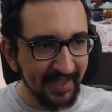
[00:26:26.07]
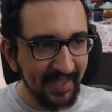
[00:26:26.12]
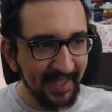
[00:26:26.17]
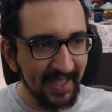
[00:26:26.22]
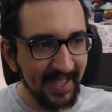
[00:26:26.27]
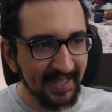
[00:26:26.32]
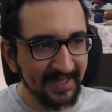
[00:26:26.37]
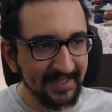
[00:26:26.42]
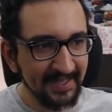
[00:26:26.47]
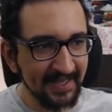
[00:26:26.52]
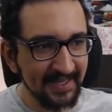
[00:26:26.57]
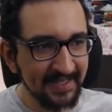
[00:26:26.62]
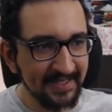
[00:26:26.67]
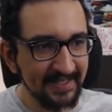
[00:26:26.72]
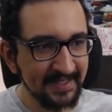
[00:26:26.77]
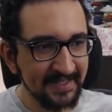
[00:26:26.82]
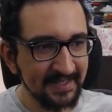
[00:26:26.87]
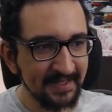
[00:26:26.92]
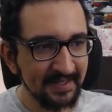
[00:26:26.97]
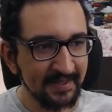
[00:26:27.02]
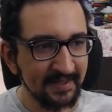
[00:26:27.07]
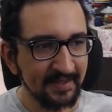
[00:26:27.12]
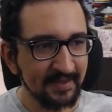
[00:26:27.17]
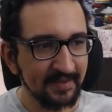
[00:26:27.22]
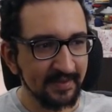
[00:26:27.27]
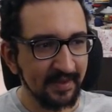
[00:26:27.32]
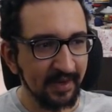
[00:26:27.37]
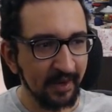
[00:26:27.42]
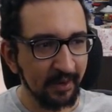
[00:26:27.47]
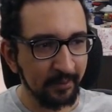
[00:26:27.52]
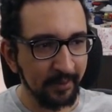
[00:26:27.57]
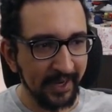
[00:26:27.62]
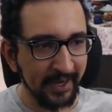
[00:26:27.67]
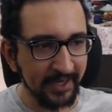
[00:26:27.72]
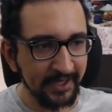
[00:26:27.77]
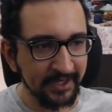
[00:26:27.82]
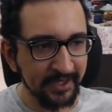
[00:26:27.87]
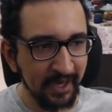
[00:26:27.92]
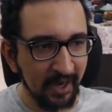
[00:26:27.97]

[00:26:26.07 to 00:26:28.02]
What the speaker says: atlas arrange.